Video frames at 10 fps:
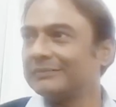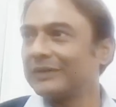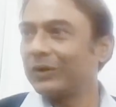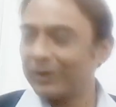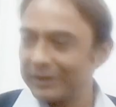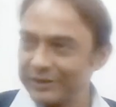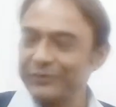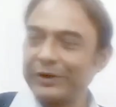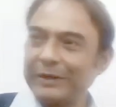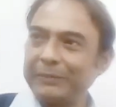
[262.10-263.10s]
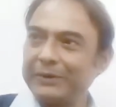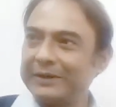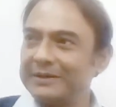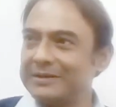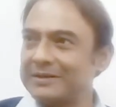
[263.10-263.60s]
All these 4
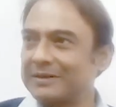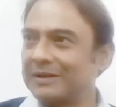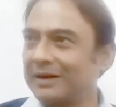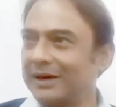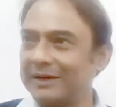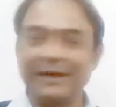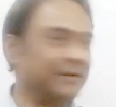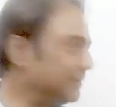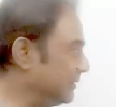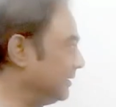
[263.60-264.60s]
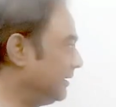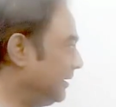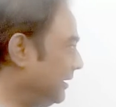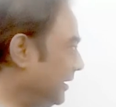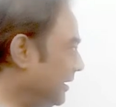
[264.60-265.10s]
components are taken
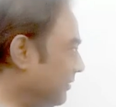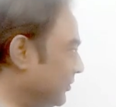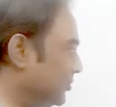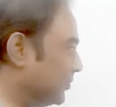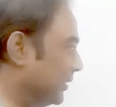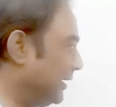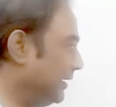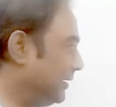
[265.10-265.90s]
individually